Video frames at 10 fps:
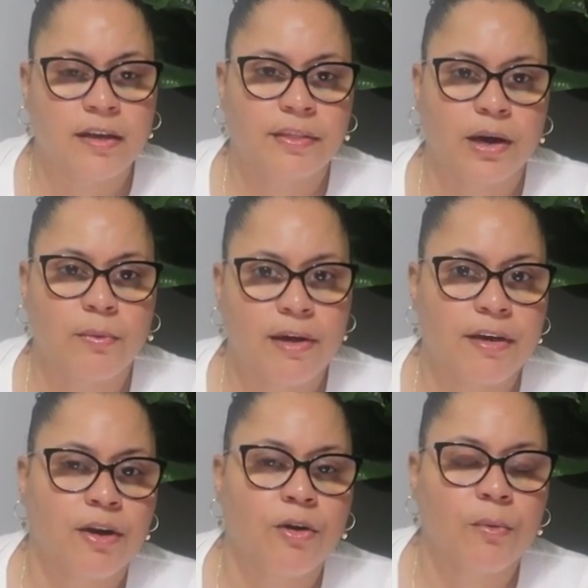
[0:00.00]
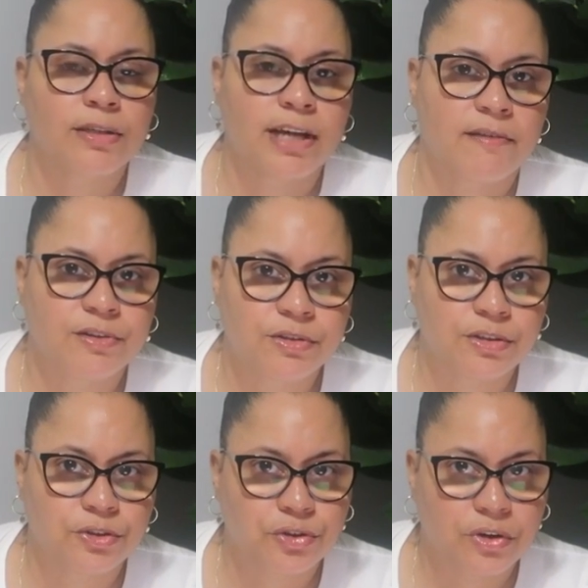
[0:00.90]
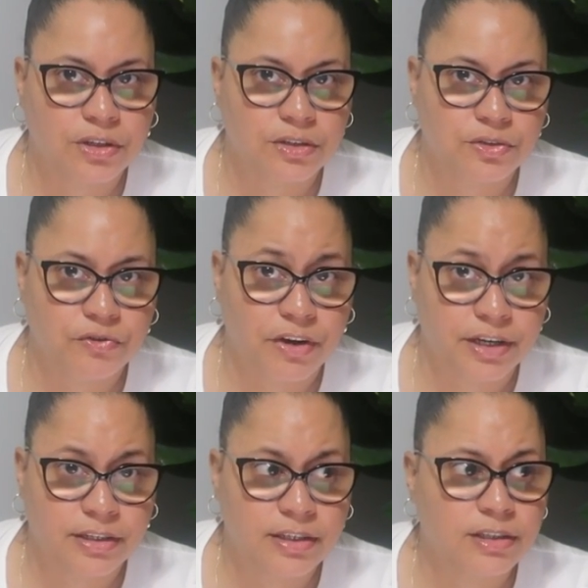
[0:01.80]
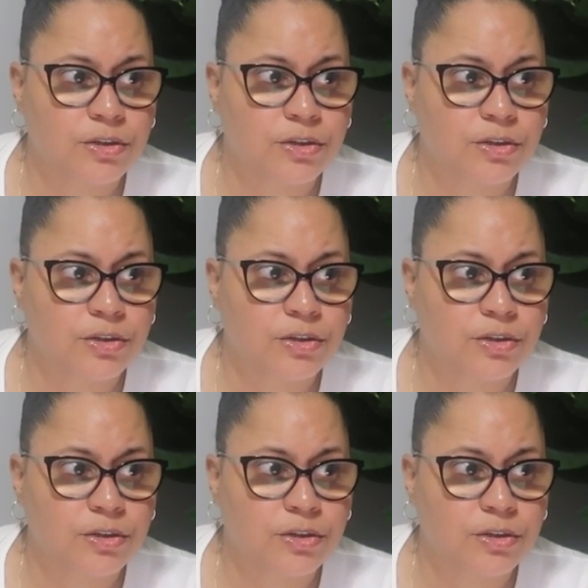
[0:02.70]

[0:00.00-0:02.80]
That way they always have those instructions readily.